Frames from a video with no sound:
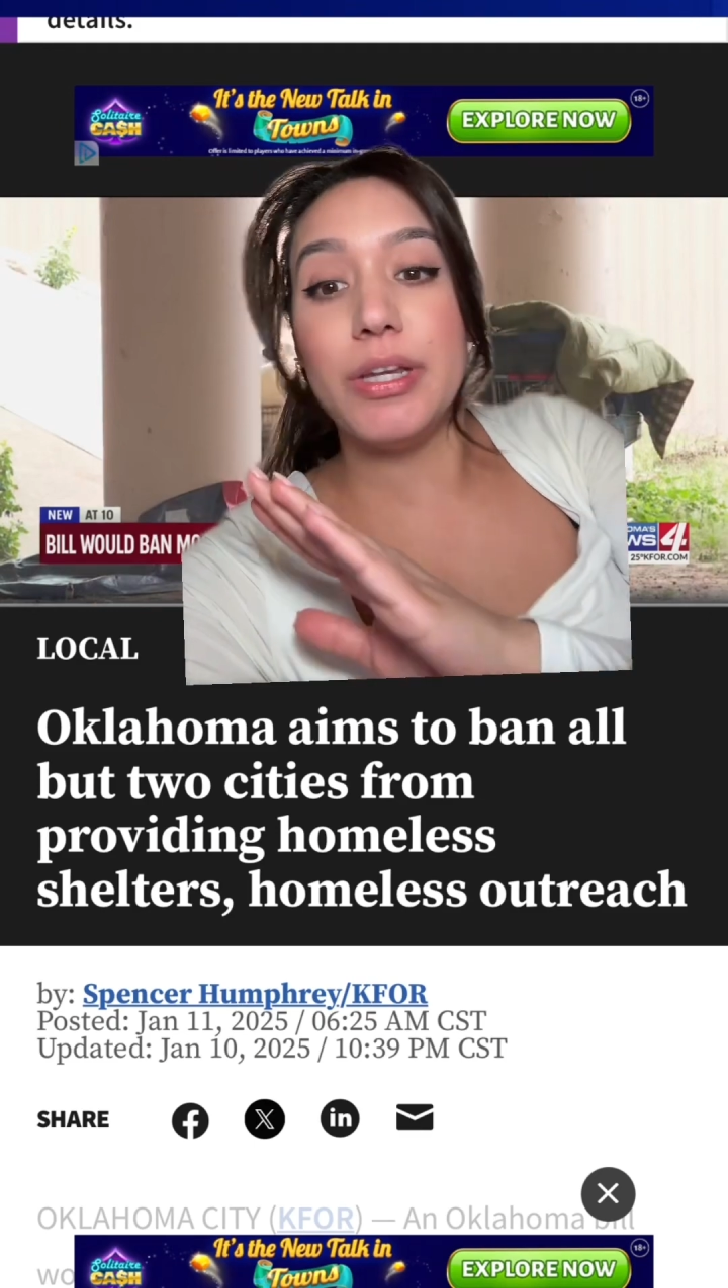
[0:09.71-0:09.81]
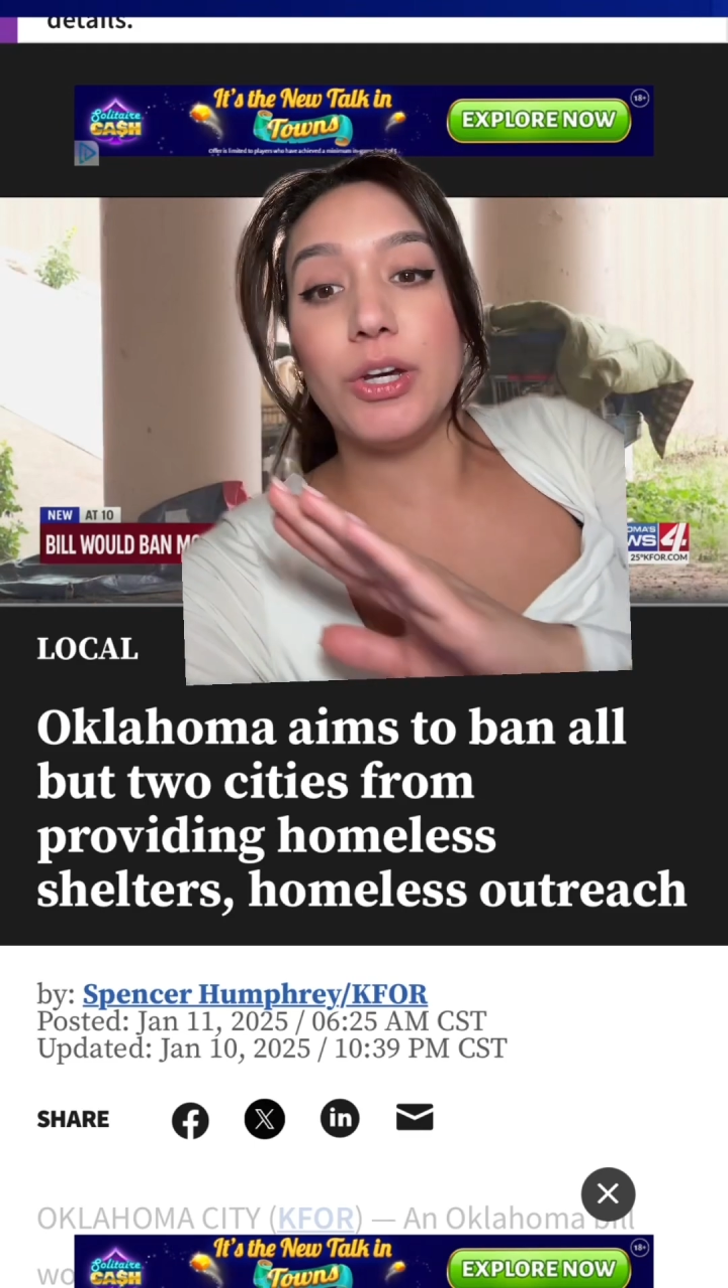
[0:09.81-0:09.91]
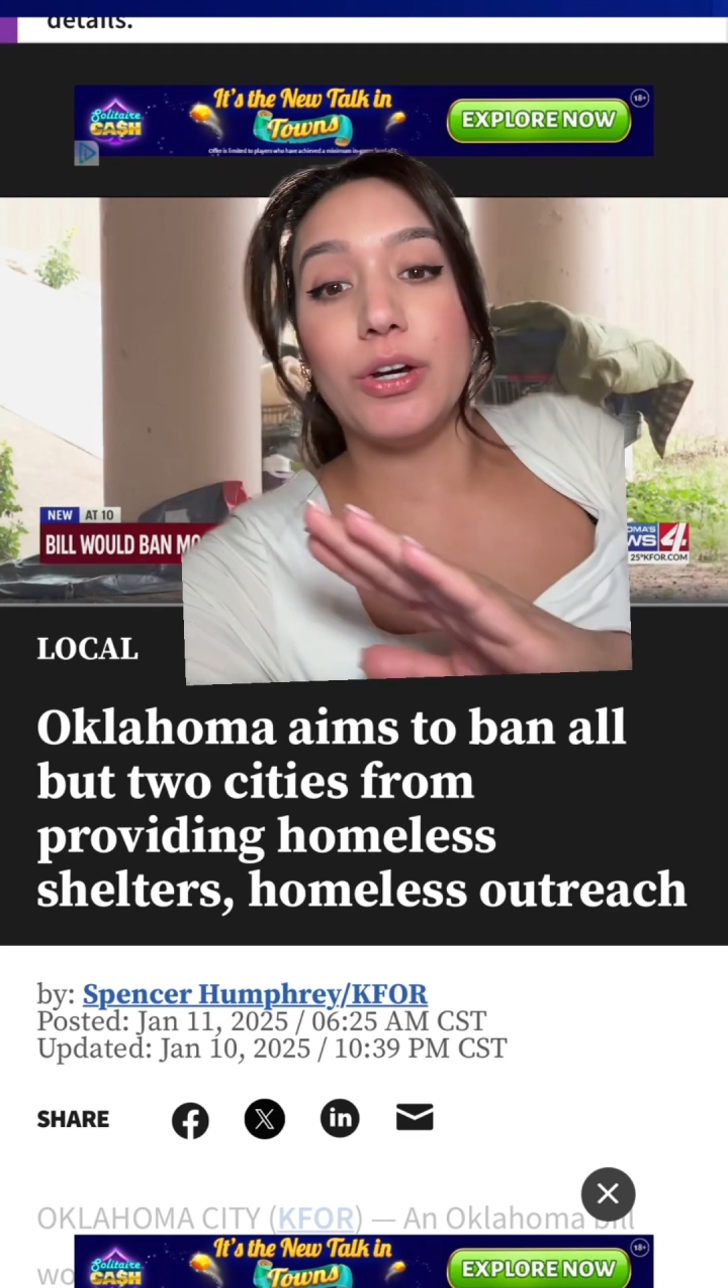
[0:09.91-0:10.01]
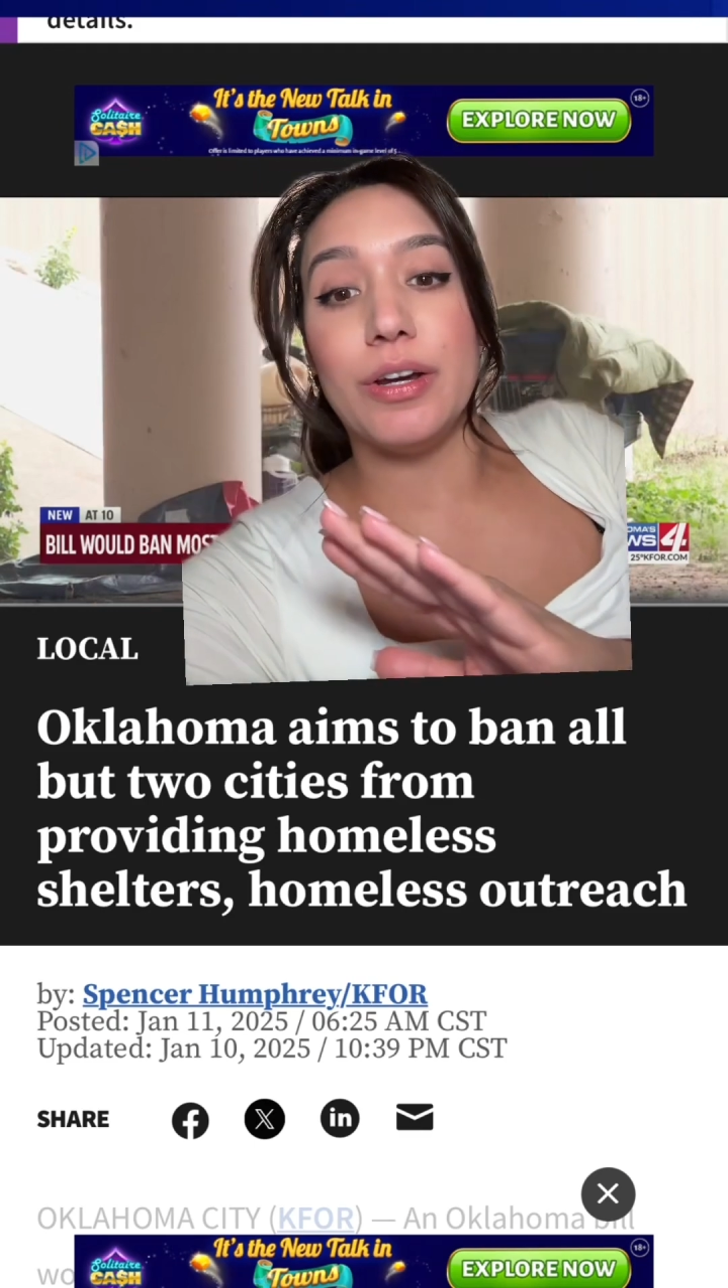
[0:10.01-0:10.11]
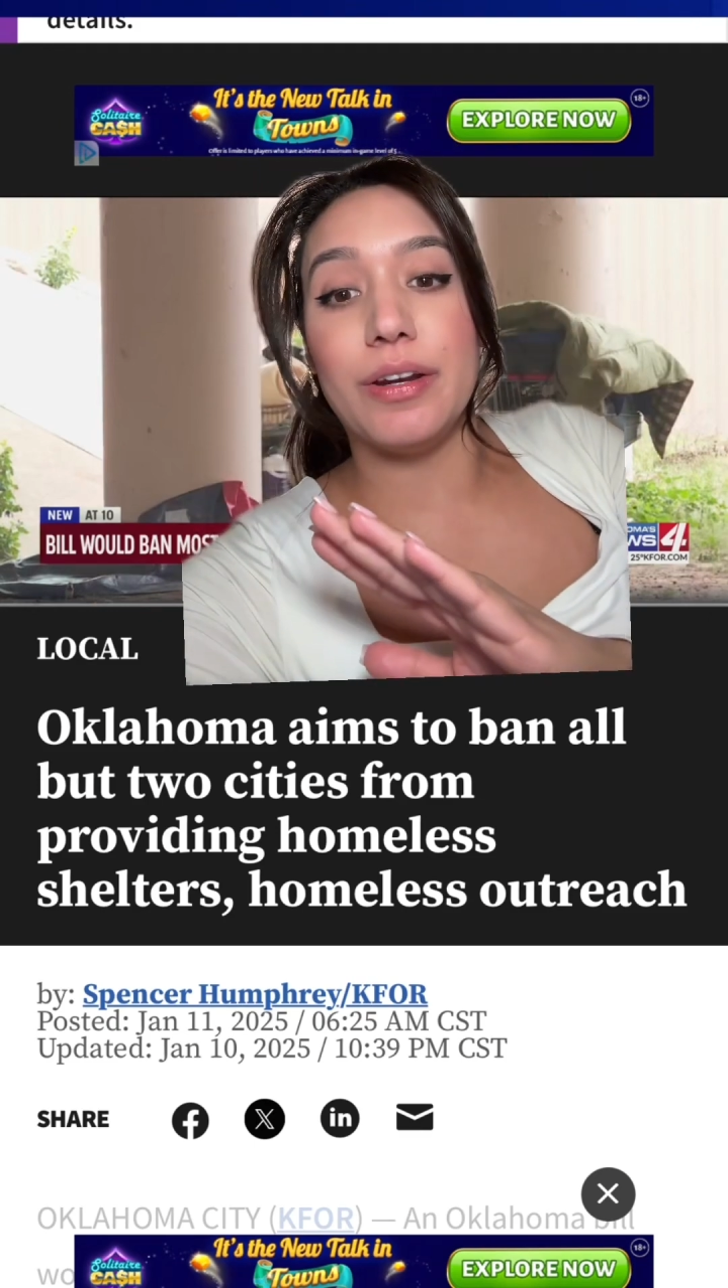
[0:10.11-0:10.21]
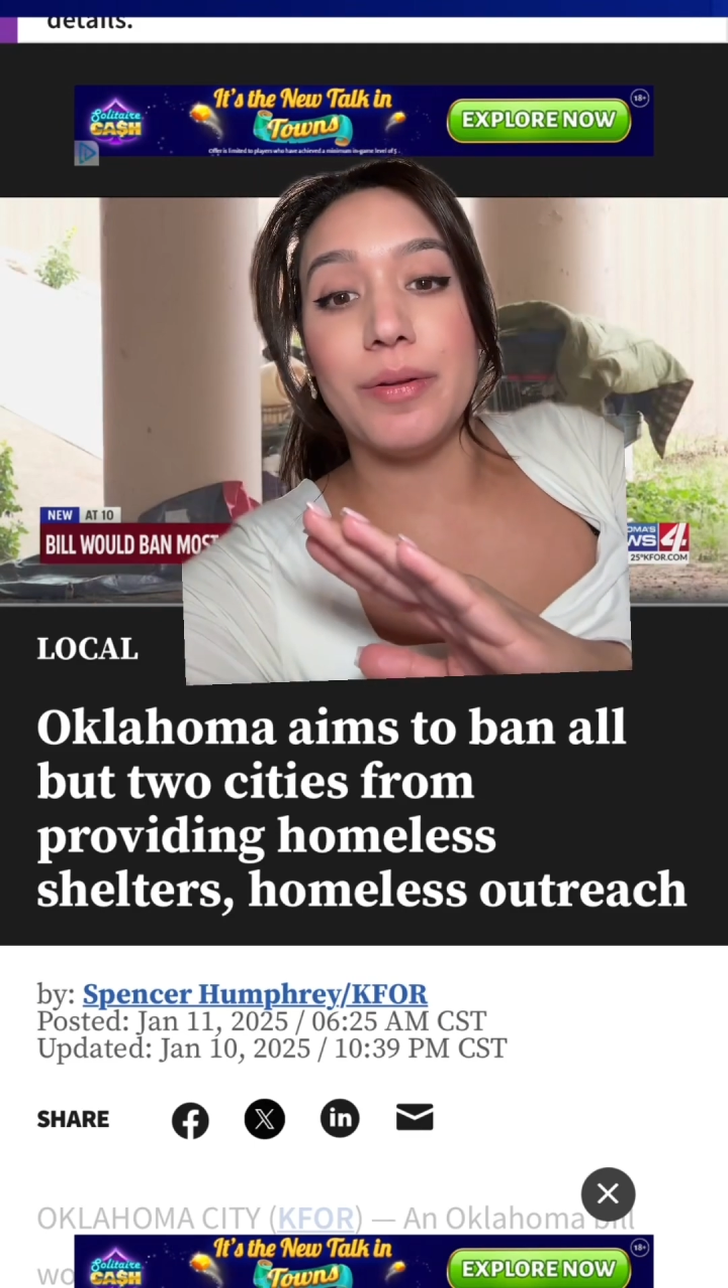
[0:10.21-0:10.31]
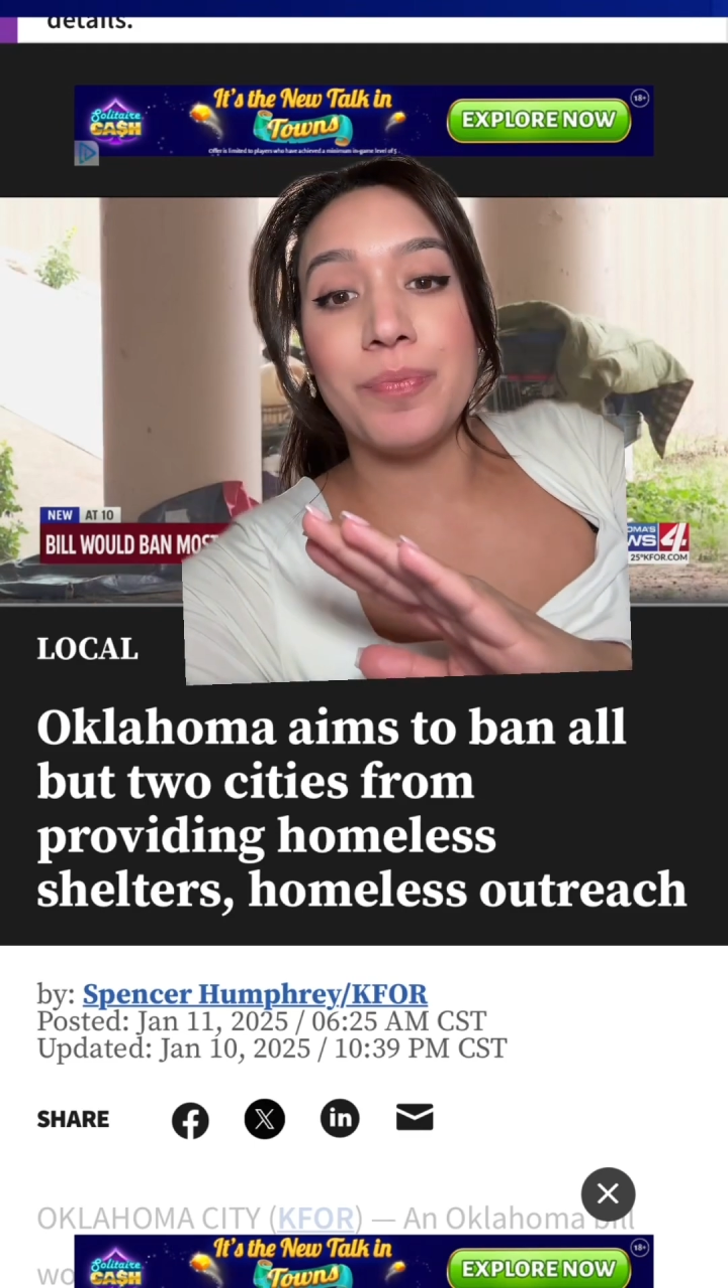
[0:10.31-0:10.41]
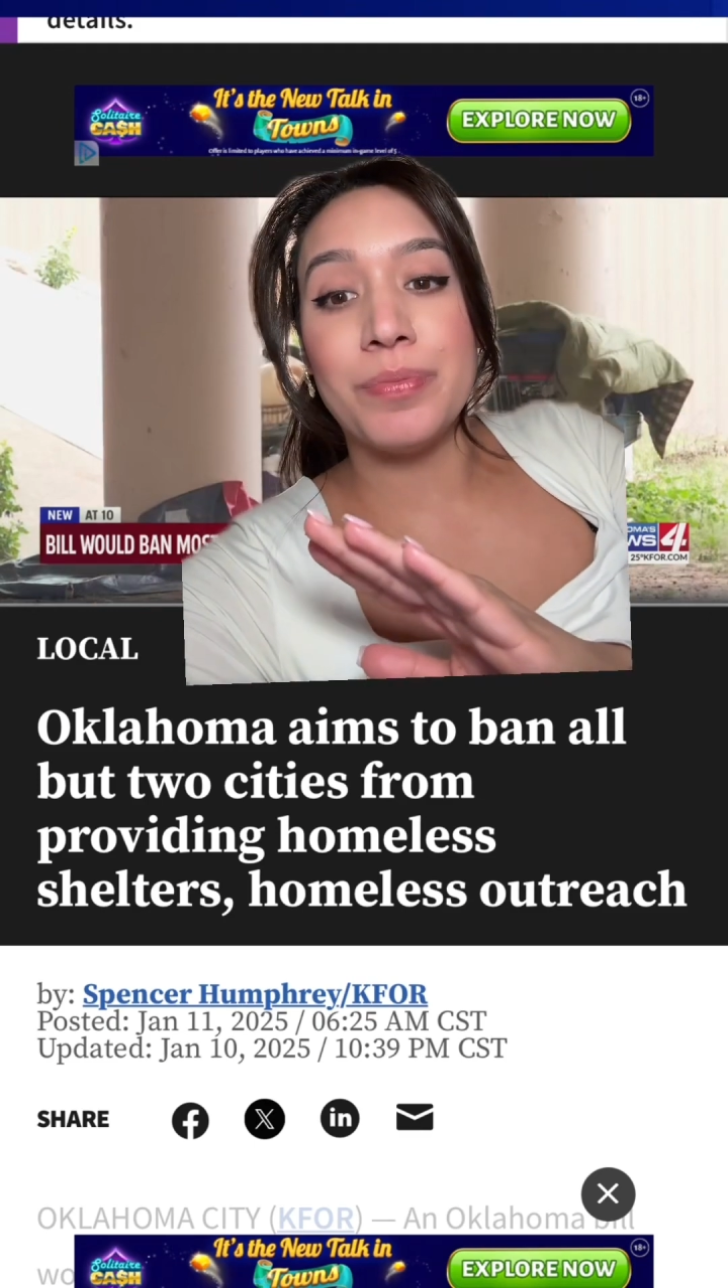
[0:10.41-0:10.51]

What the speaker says: could